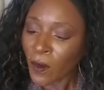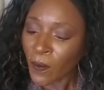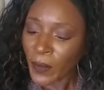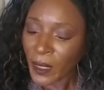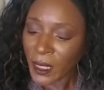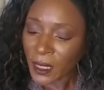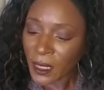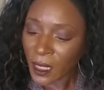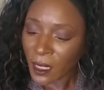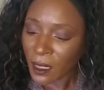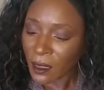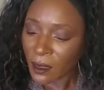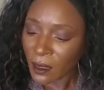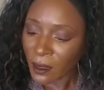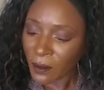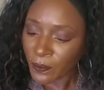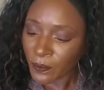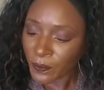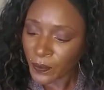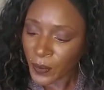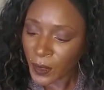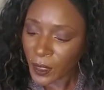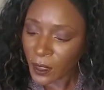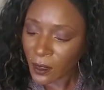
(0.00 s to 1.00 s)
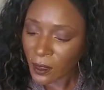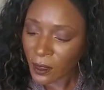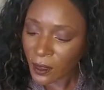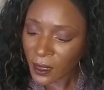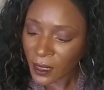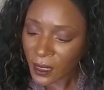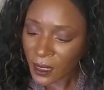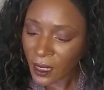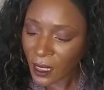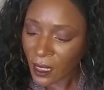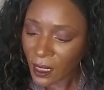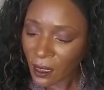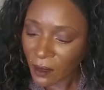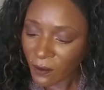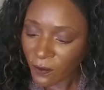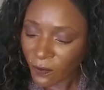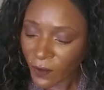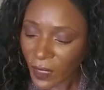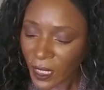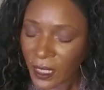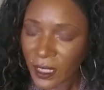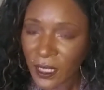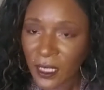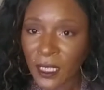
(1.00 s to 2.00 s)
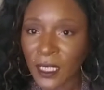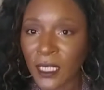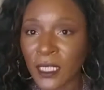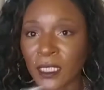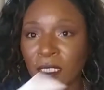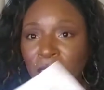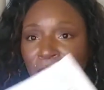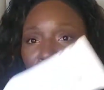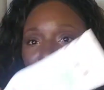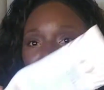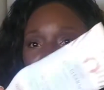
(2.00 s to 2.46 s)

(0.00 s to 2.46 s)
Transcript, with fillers: but yeah, the Pure Skin face cleanser